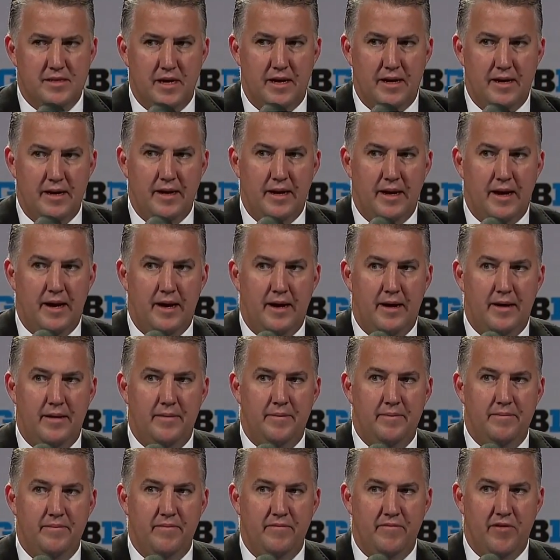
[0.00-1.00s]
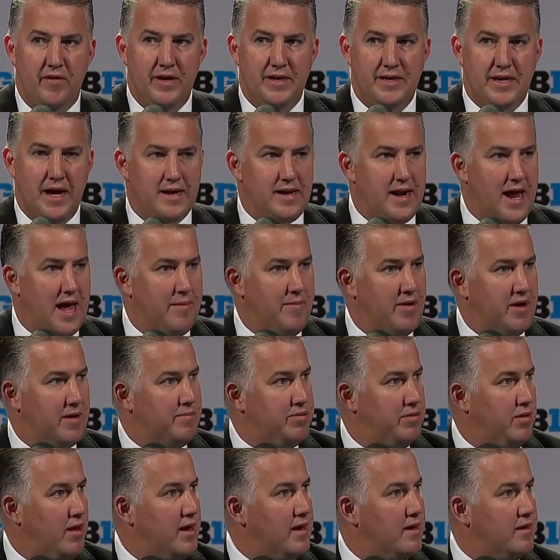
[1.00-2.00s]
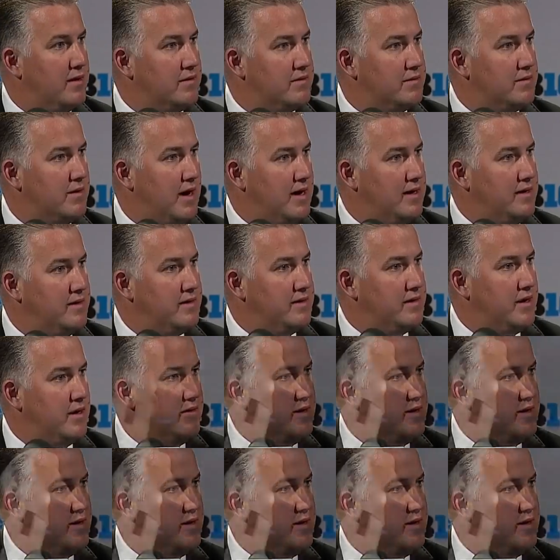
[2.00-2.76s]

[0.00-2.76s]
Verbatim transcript: a um, very dynamic player. I, you know,